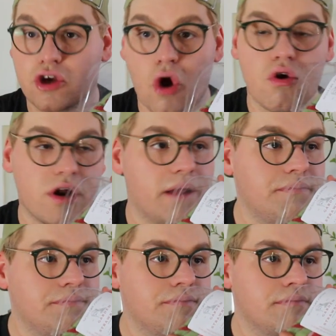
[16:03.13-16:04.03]
the
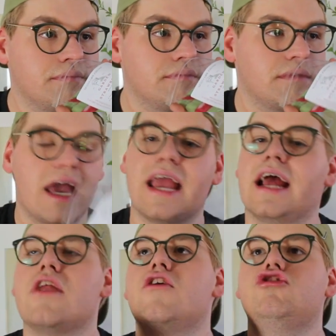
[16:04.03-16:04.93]
garden
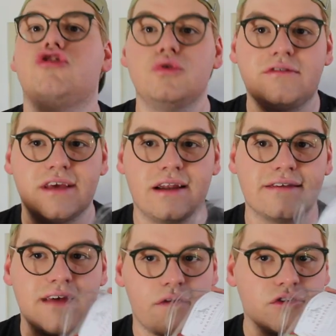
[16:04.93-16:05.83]
and the
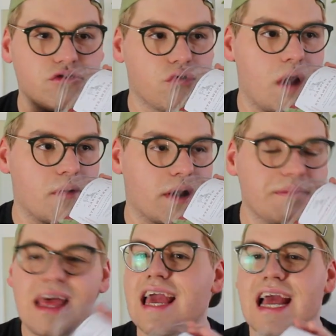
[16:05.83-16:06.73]
juiciness of a strawberry.
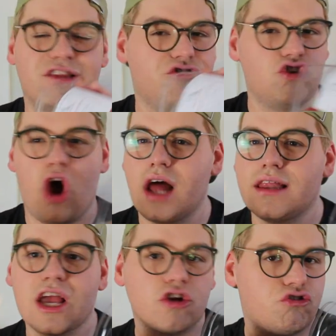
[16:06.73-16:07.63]
It's not
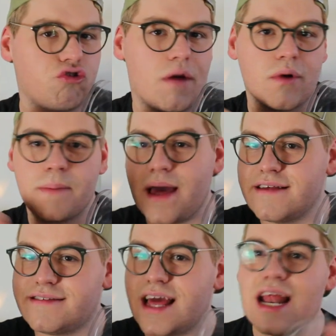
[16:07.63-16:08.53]
like strawberry
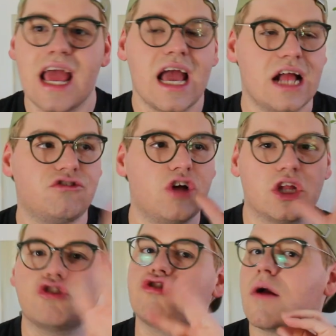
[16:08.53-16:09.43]
medicine. It's not
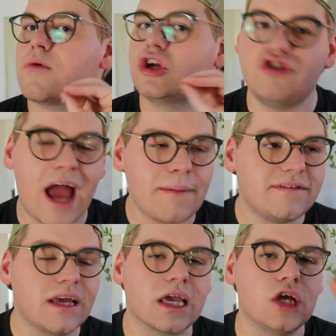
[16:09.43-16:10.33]
like strawberry
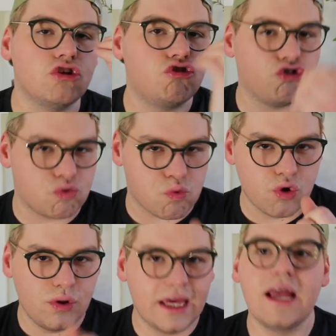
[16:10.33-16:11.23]
chapstick. It is
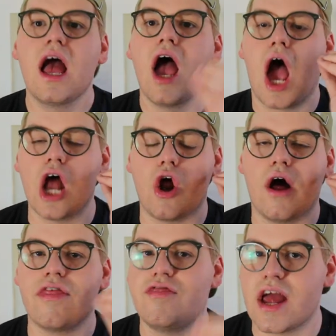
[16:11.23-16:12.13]
truly an
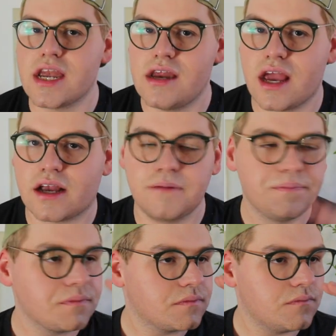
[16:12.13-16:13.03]
authentic,
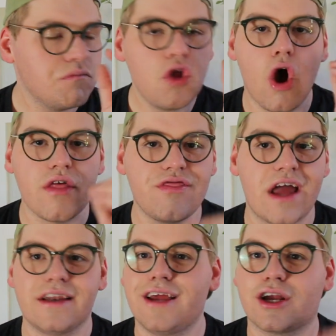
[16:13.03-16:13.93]

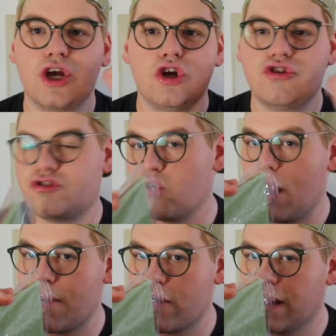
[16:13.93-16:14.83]
authentic
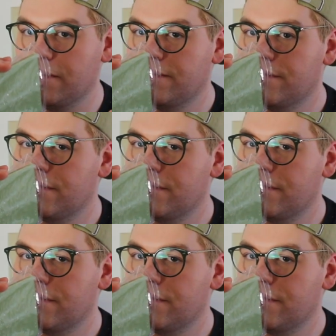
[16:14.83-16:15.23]
strawberry.